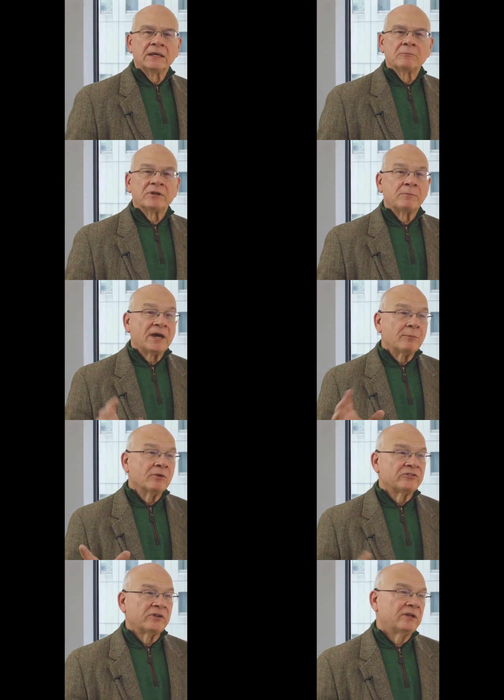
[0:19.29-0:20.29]
But the Bible
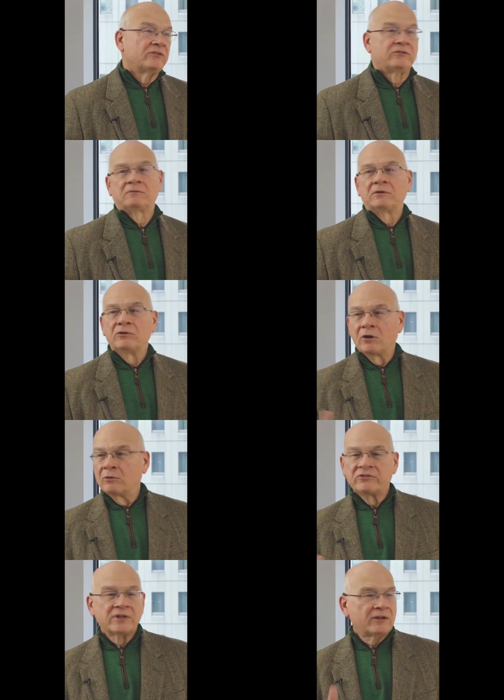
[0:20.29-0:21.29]
says, no,
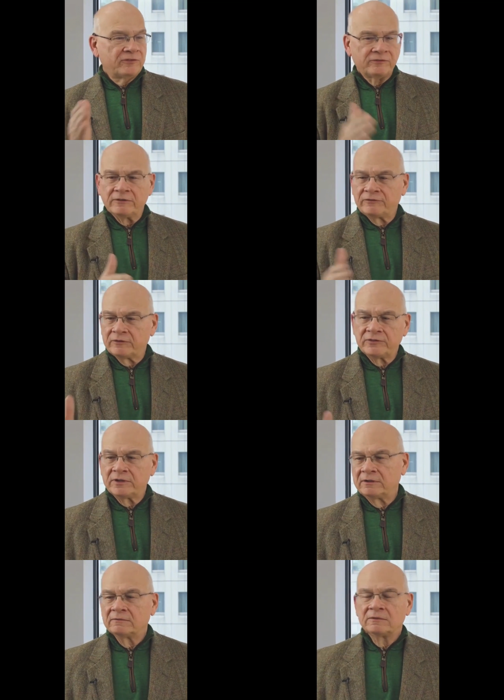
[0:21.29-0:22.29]
it's not
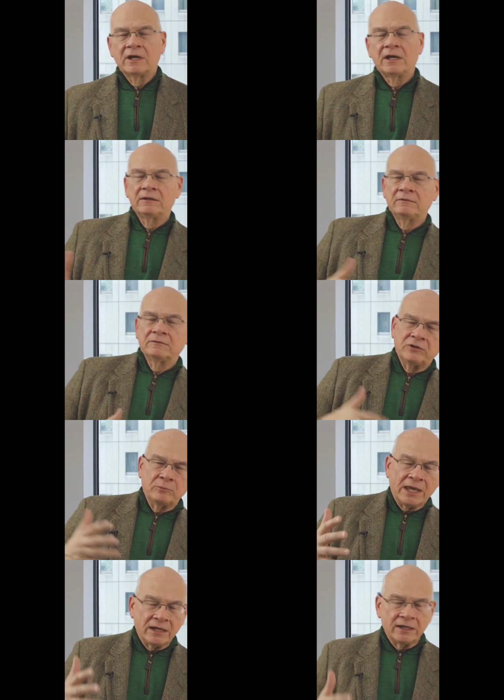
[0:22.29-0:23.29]
50-50 God and
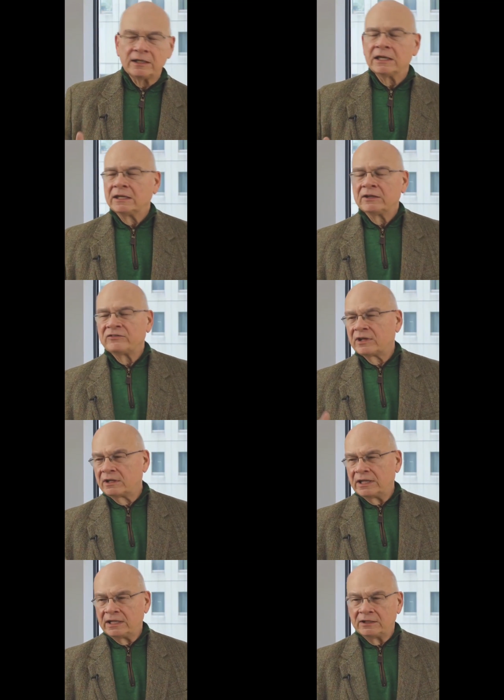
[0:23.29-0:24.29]
humanity. It's not
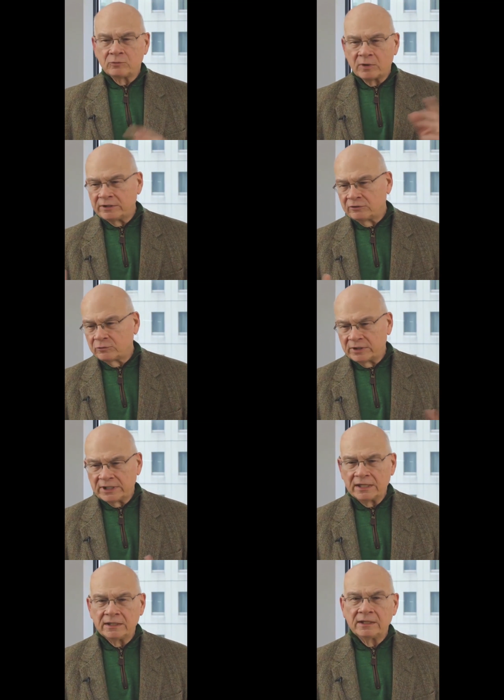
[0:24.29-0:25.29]
80-20 or
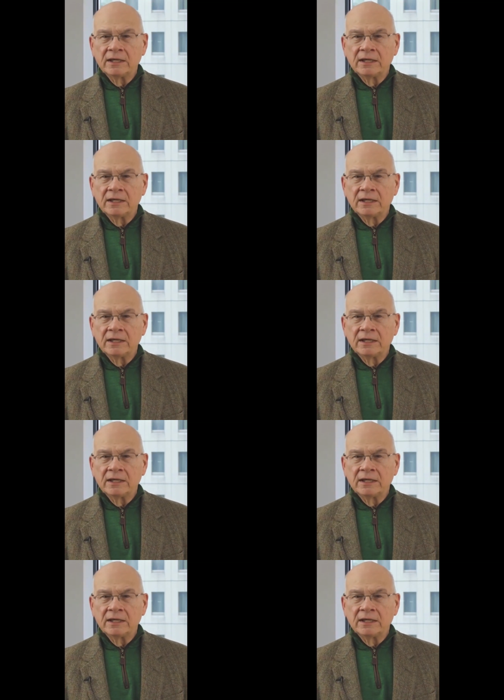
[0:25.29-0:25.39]
20-80.